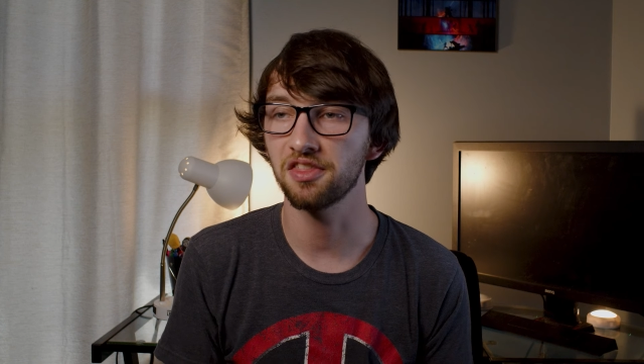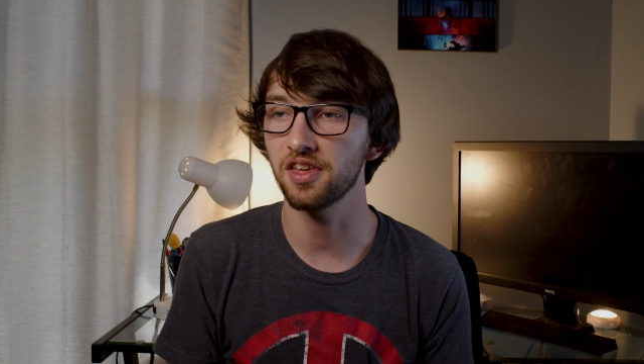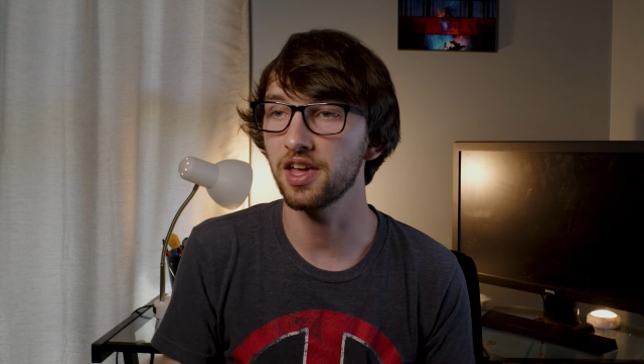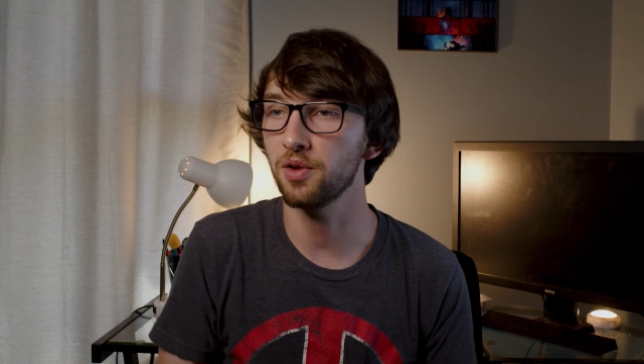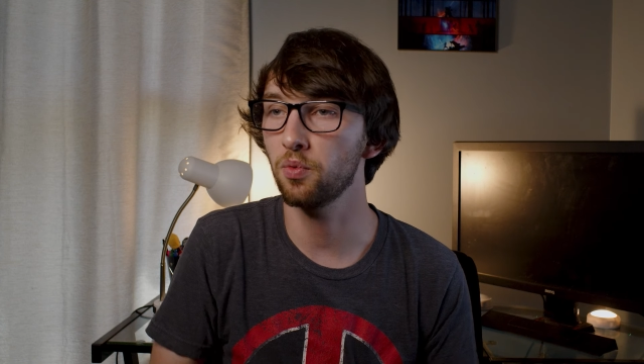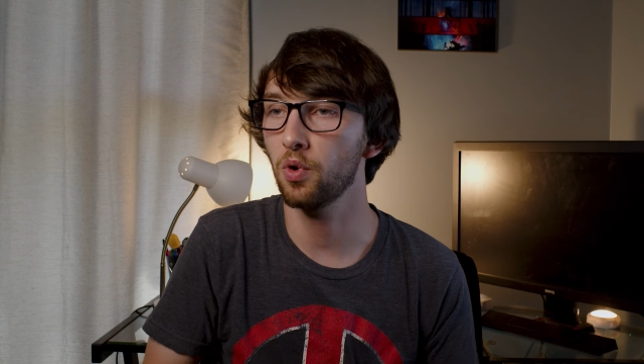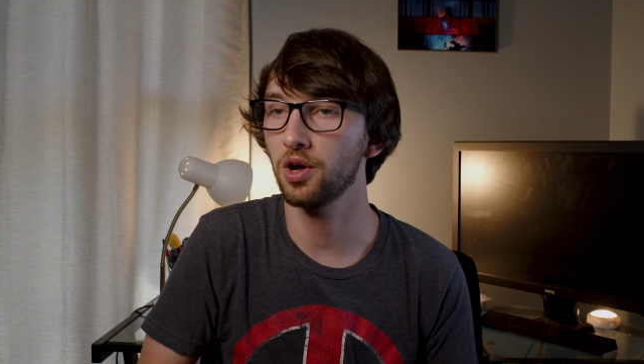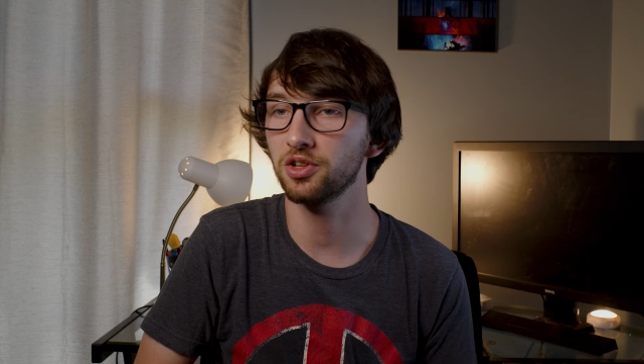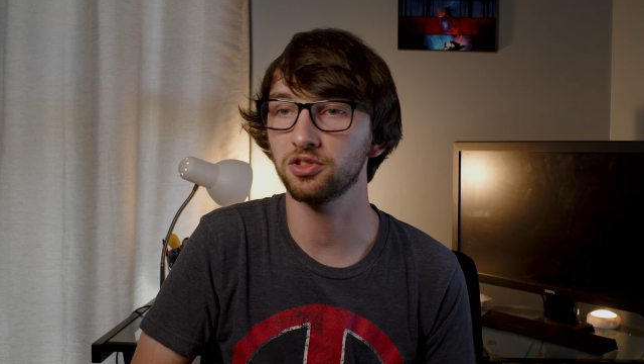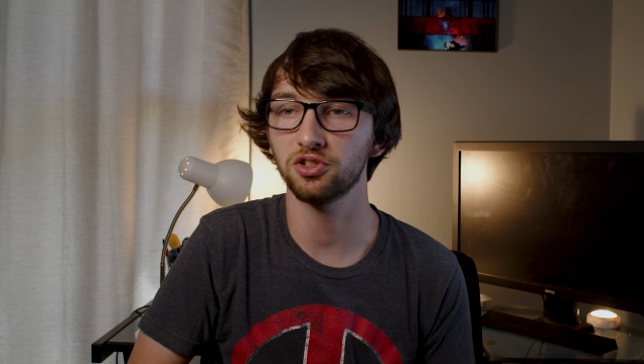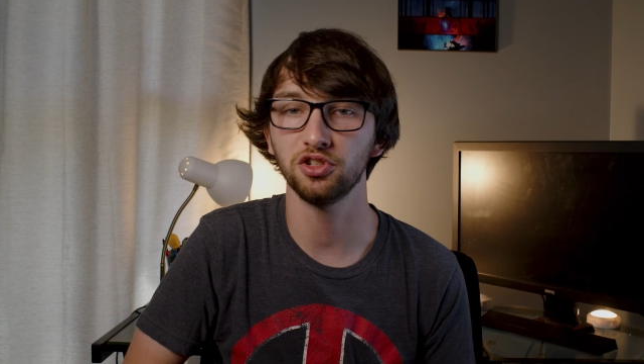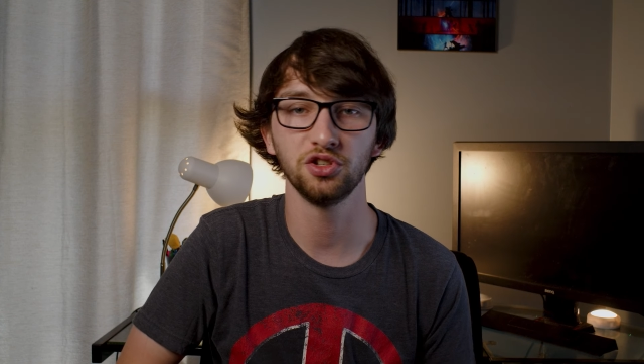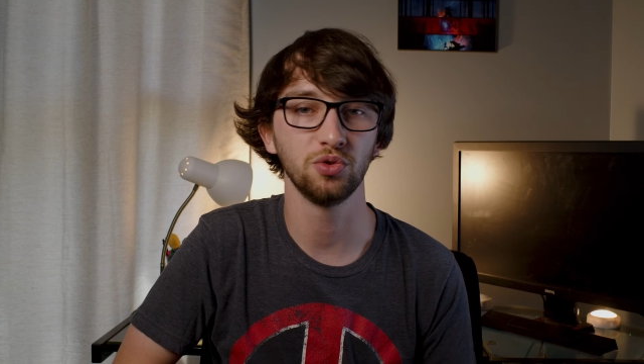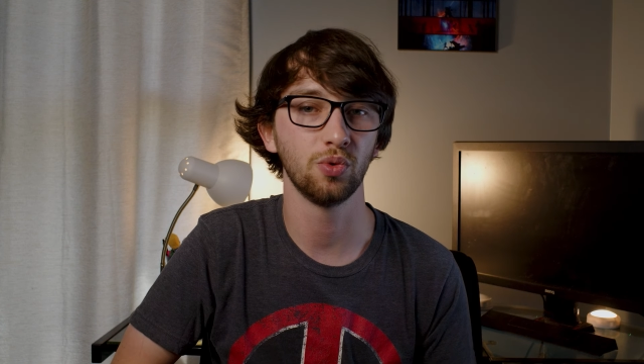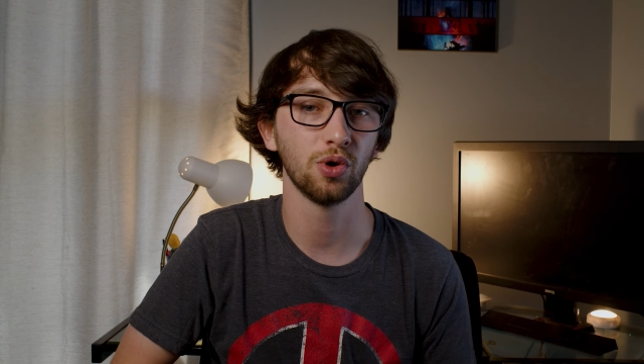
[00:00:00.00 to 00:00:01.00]
they want
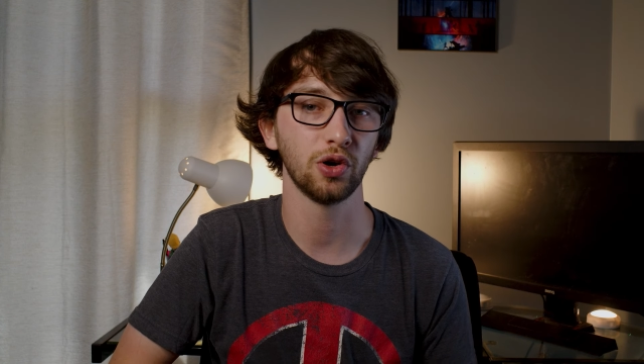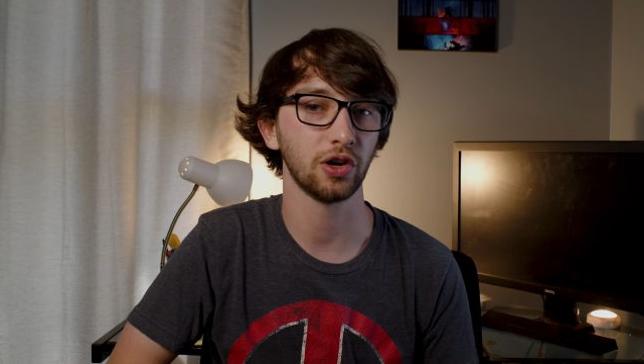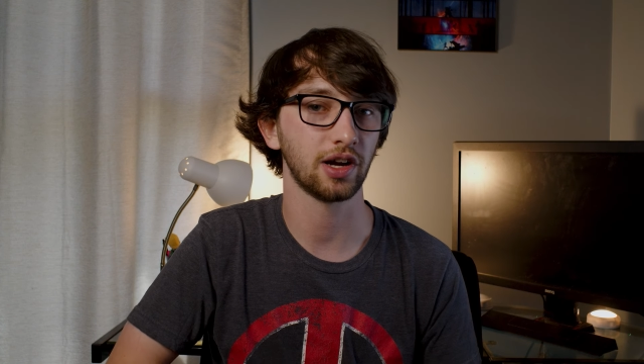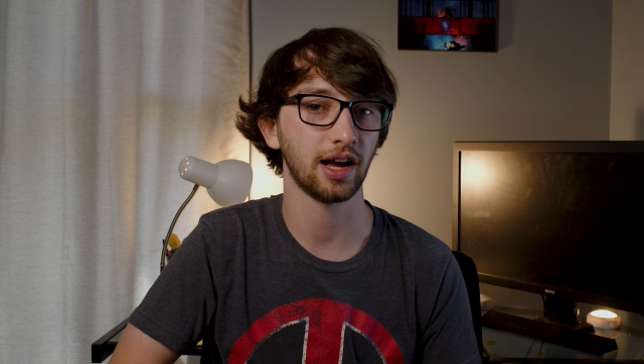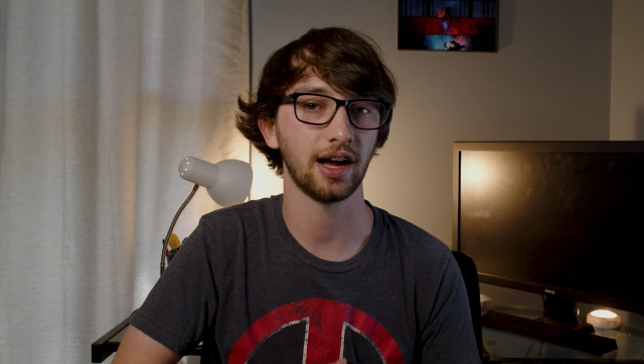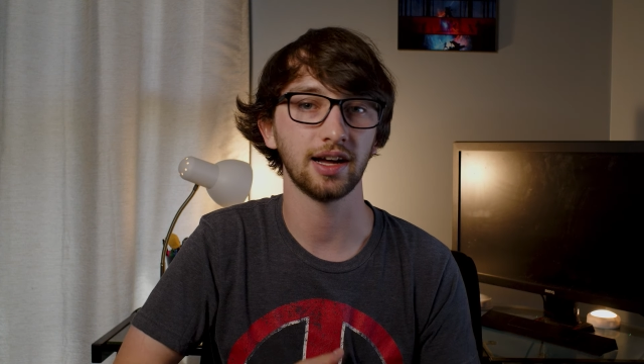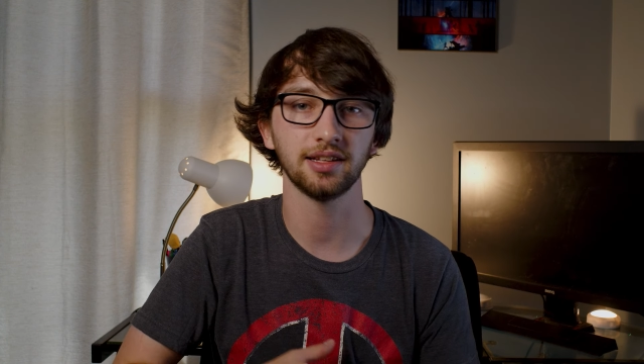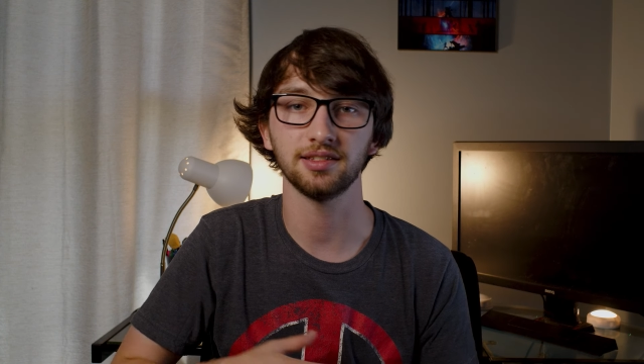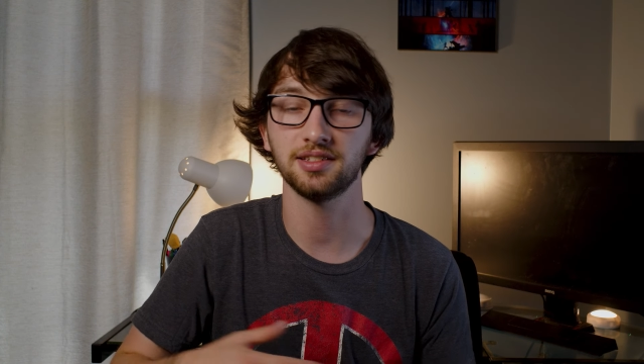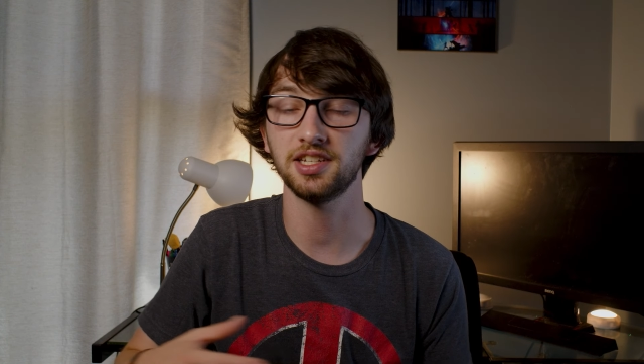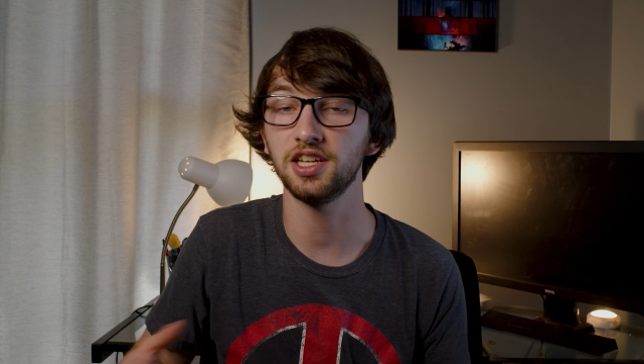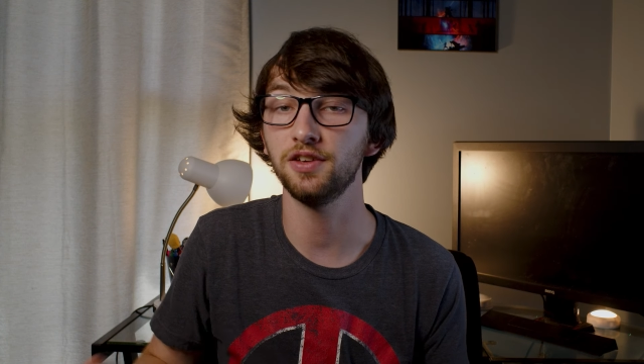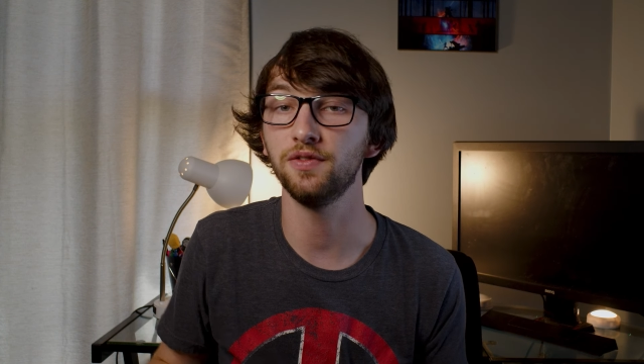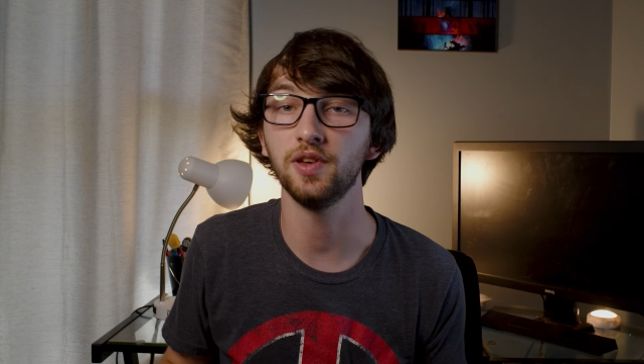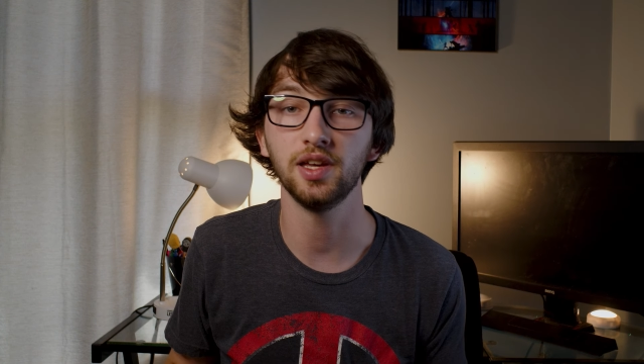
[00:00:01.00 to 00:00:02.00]
to work on
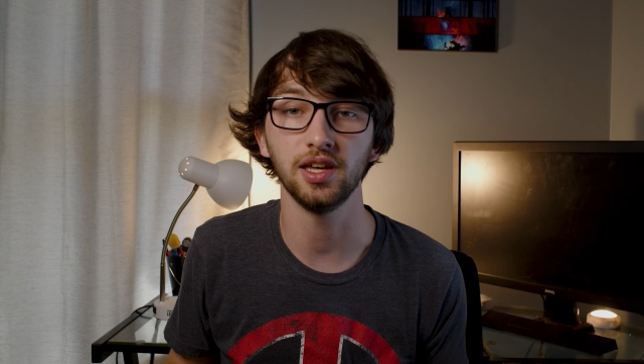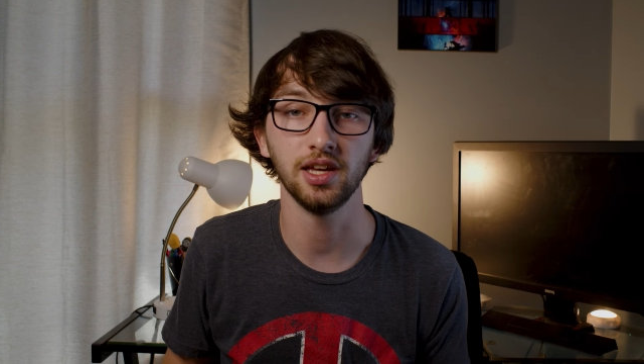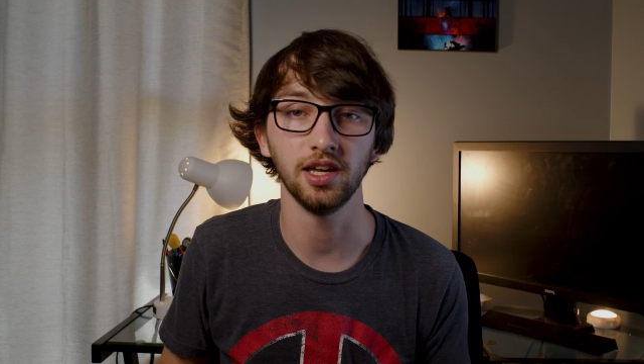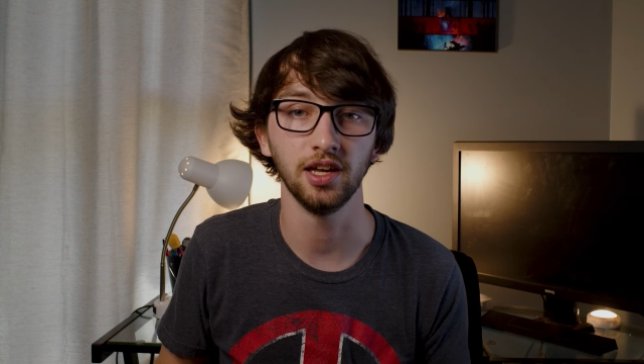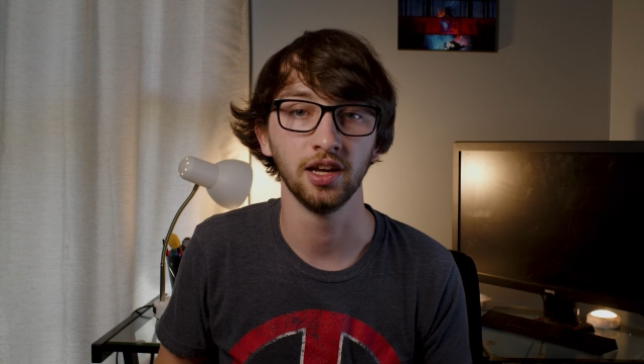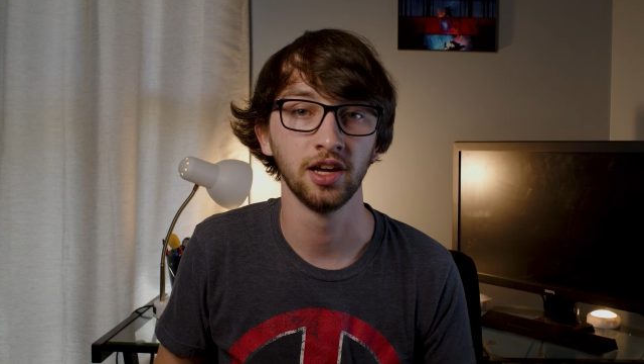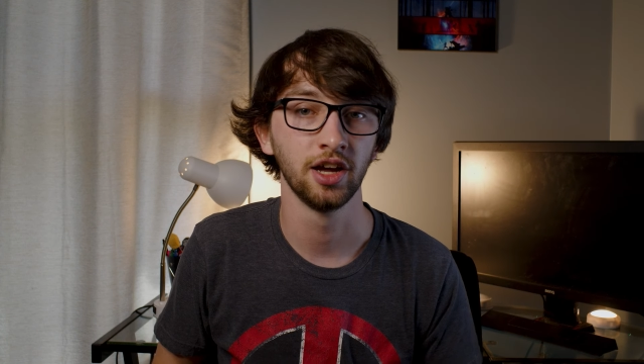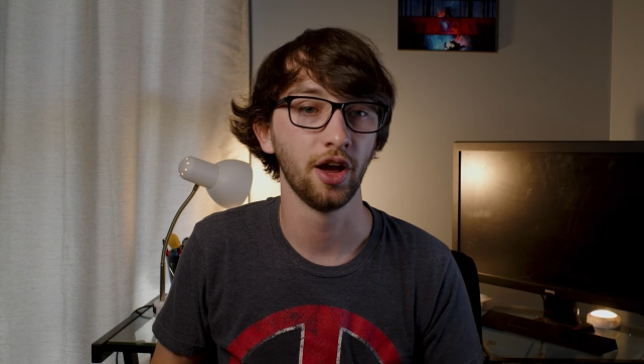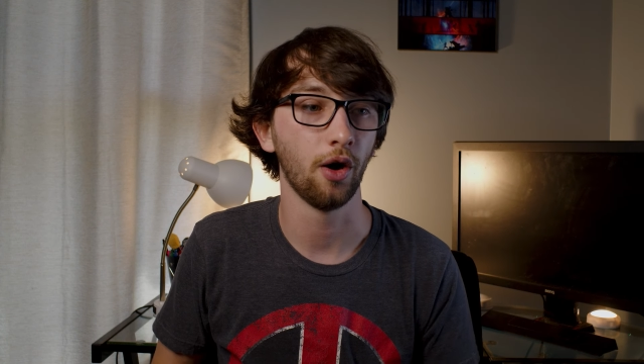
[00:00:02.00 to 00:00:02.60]
TV